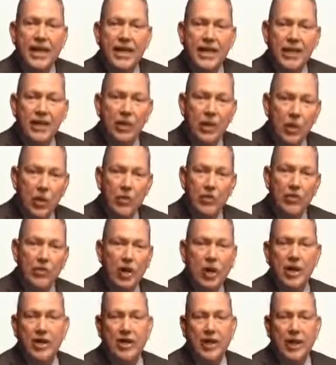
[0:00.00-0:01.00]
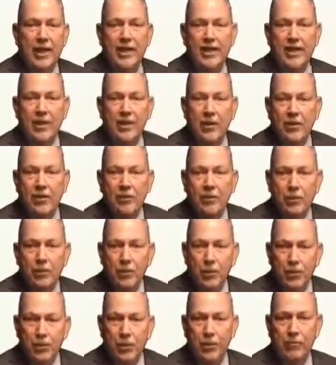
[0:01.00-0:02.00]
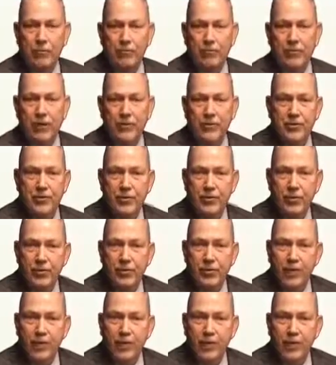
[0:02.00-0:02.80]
in close contact with your professor.